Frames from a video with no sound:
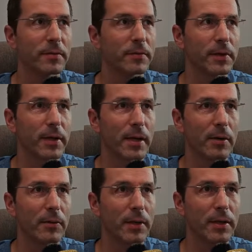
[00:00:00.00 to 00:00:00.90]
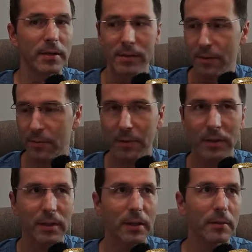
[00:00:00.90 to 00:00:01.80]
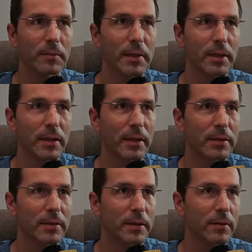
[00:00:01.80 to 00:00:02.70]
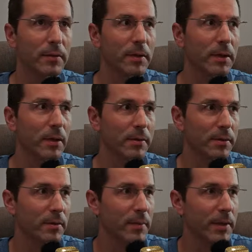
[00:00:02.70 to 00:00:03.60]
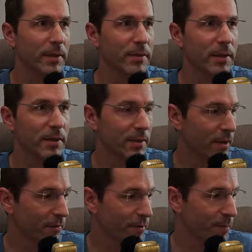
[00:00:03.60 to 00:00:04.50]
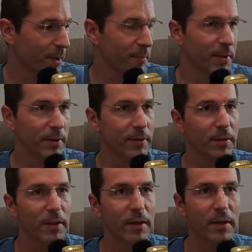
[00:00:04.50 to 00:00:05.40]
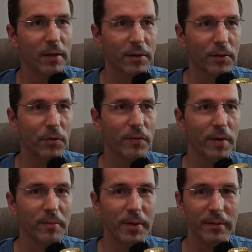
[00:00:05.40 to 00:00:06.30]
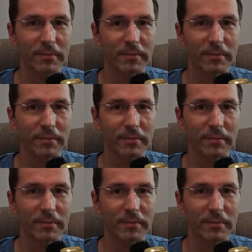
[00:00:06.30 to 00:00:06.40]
For now, it is completely on me and on Oscar Mike 6 Alpha Papa November.